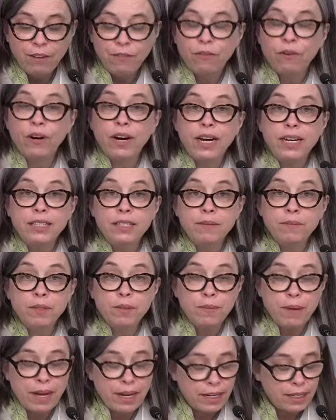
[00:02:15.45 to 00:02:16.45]
for
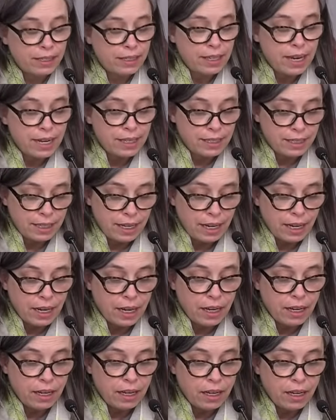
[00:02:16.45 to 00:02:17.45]
asymptomatic
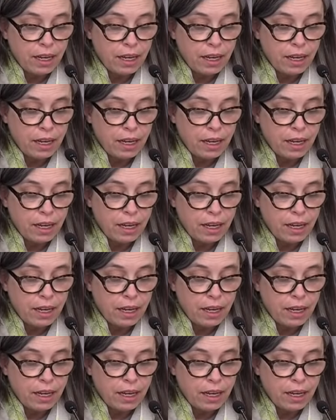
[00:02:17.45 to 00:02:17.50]
testing,